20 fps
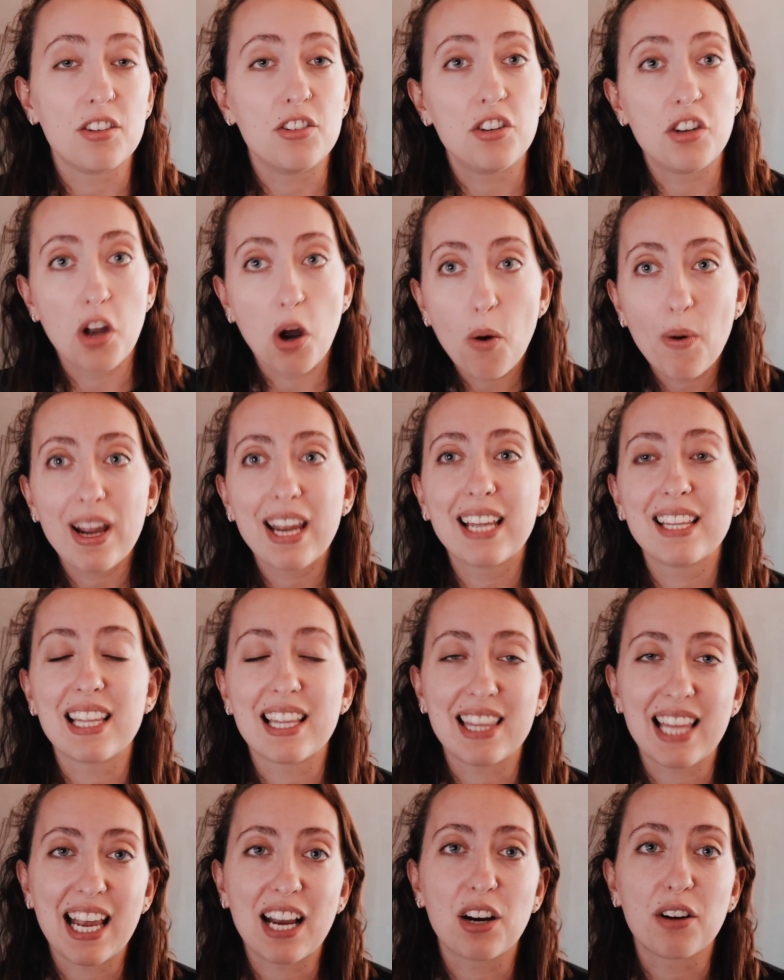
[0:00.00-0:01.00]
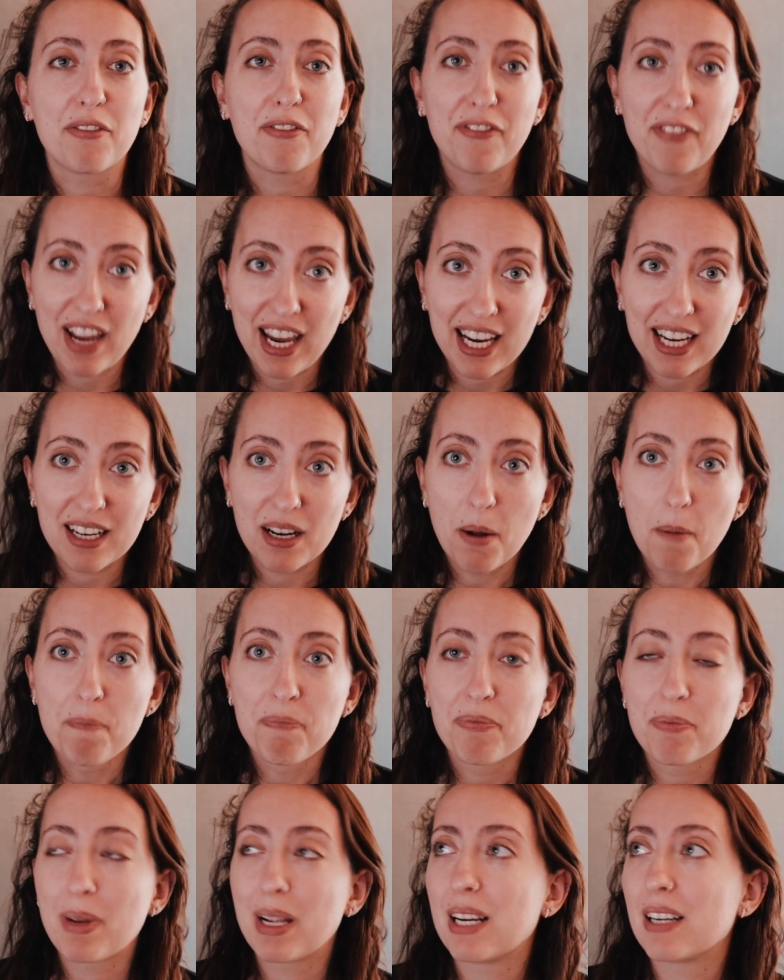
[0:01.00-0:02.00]
knowing that they are fake.
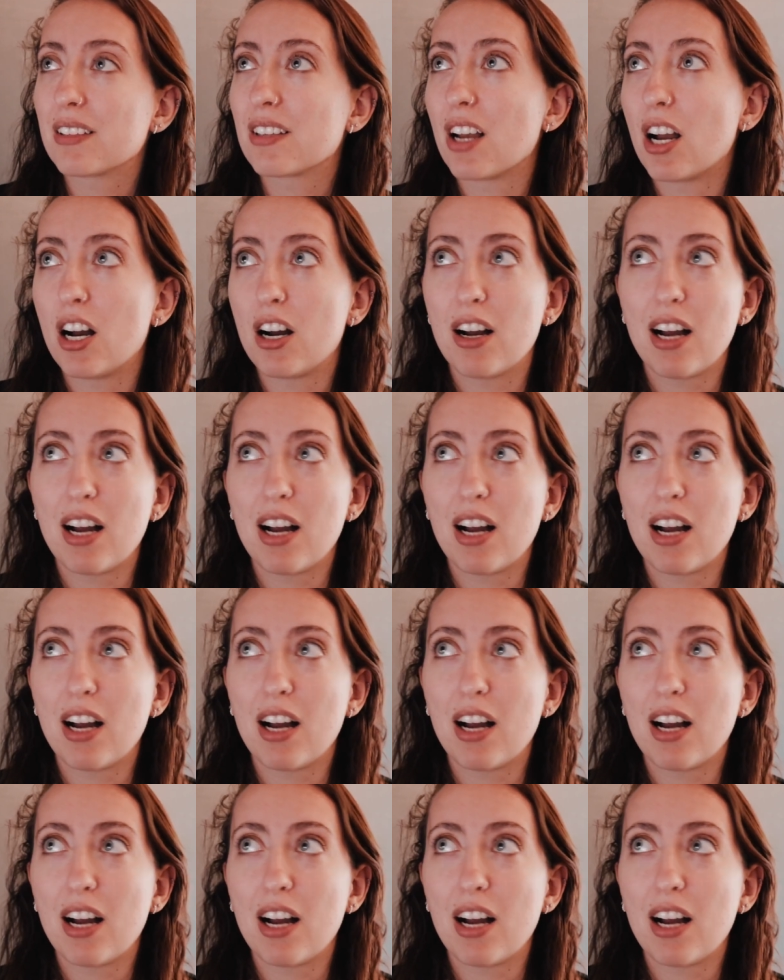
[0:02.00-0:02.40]
Because